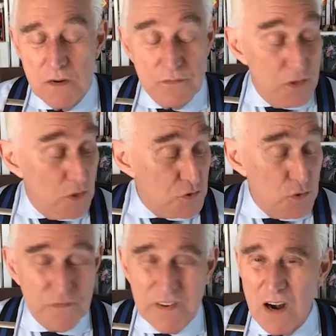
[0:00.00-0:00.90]
For those who
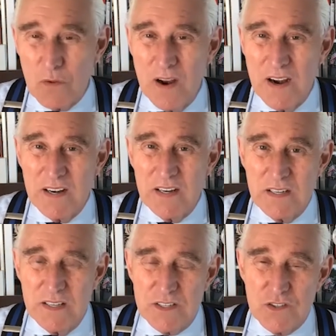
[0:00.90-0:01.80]
have not read it,
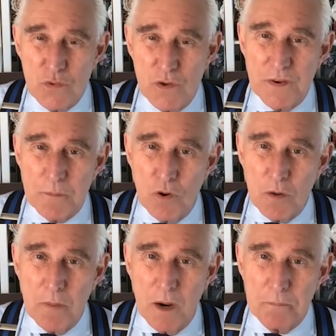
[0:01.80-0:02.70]
this terrific
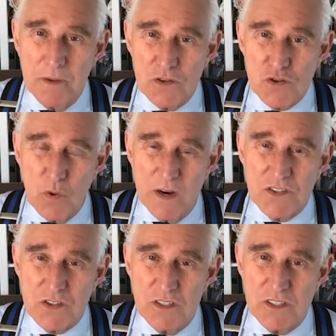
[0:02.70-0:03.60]
book by Peter
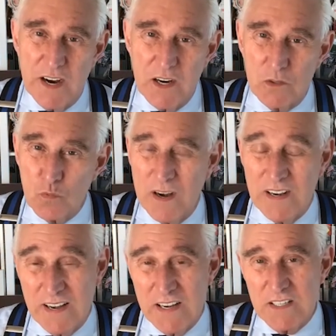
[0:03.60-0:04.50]
Schweitzer entitled Red
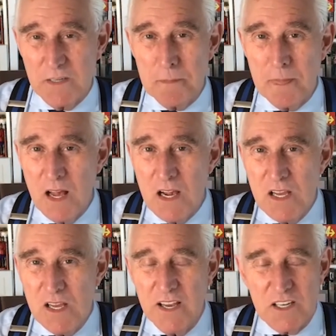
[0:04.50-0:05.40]
Handed
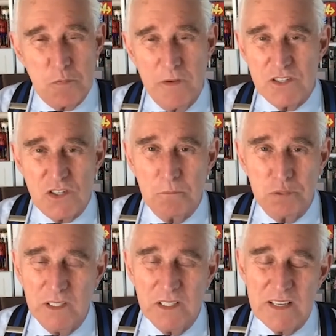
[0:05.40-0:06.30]
explains
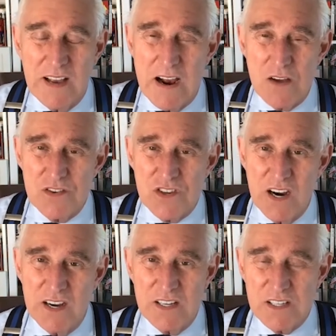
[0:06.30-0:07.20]
completely how the
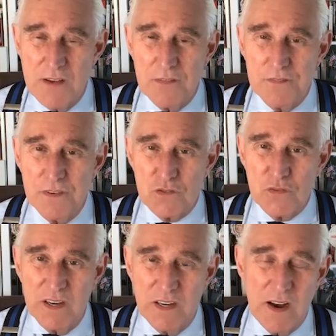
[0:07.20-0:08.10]
Chinese have
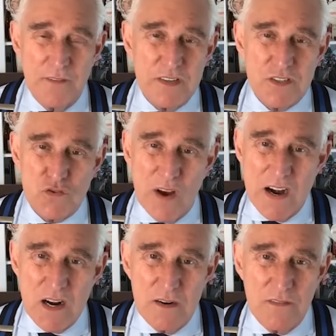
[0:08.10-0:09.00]
infiltrated every
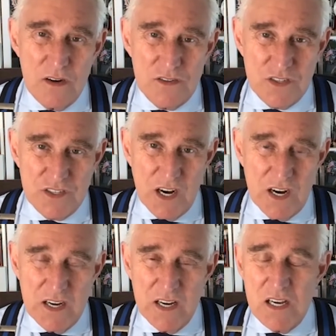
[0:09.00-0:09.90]
strata of our
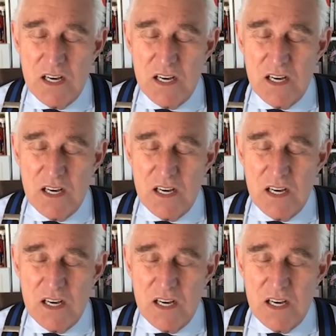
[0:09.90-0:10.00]
society,